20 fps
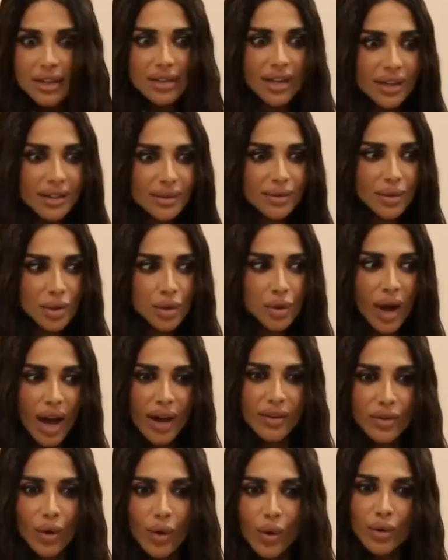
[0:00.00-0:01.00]
And then you
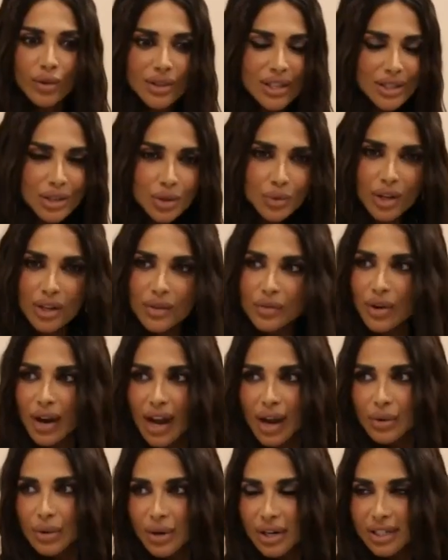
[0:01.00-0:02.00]
have these 24
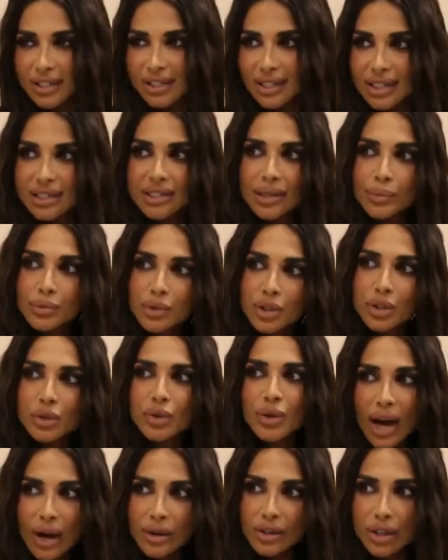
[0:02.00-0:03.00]
hours and it's up to
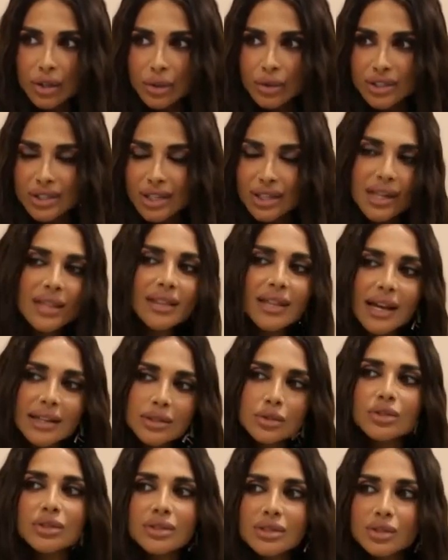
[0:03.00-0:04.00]
you how to use it. And
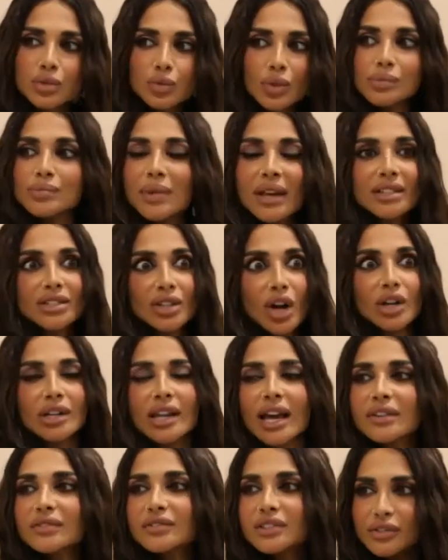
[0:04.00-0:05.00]
that's what makes our
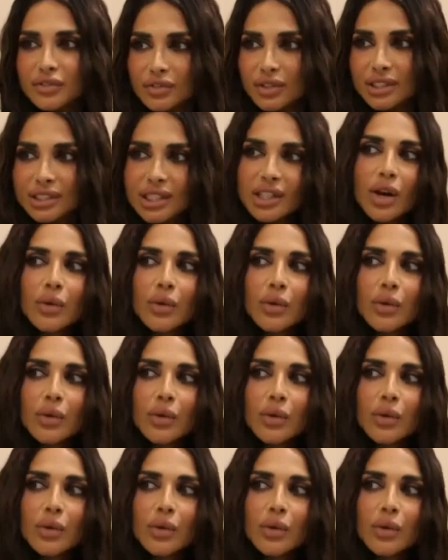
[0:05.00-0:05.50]
life different